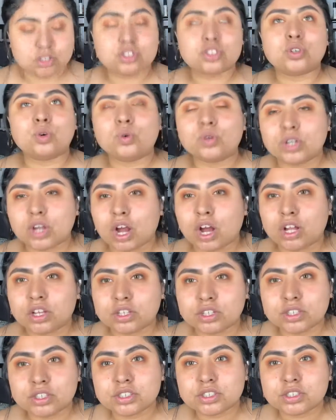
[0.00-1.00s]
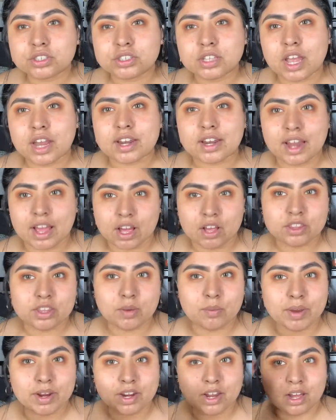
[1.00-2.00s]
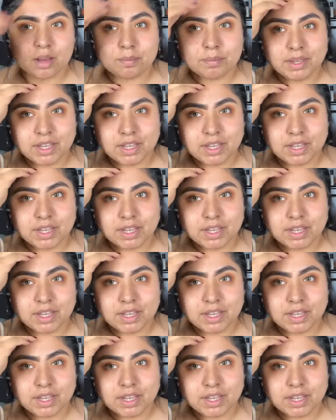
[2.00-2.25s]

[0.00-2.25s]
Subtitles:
$2, and now they went up